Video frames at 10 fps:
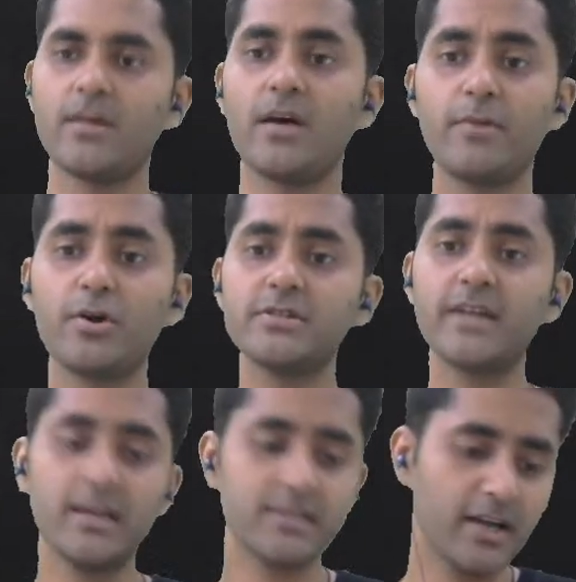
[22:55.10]
because it
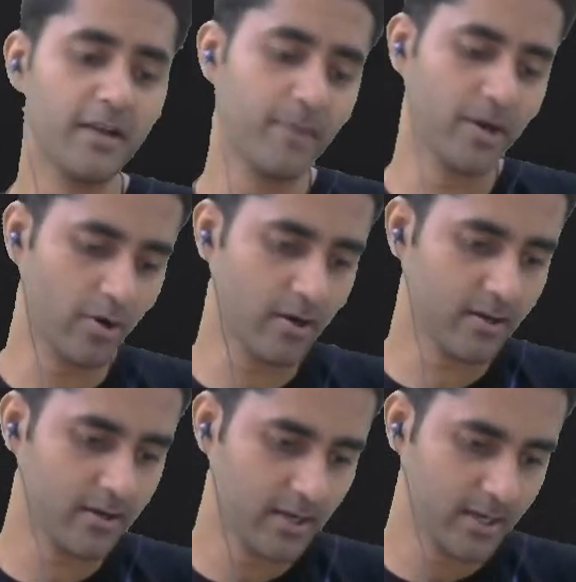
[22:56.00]
doesn't depend on
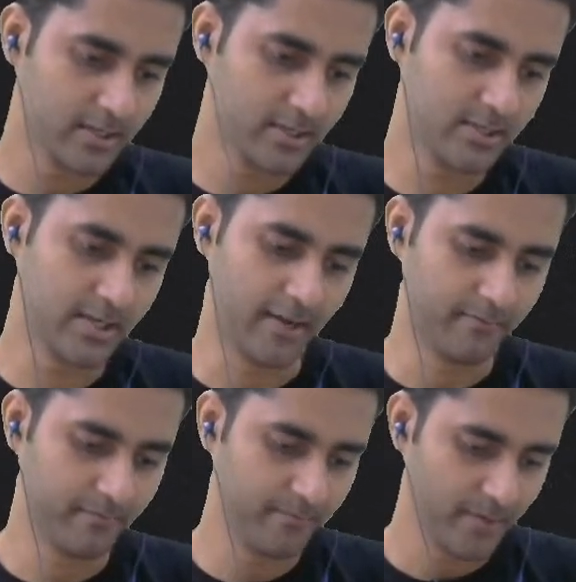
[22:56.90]
time,
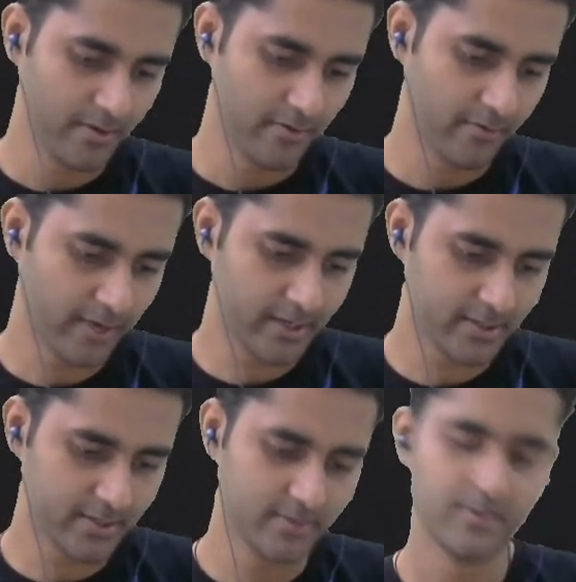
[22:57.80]
right?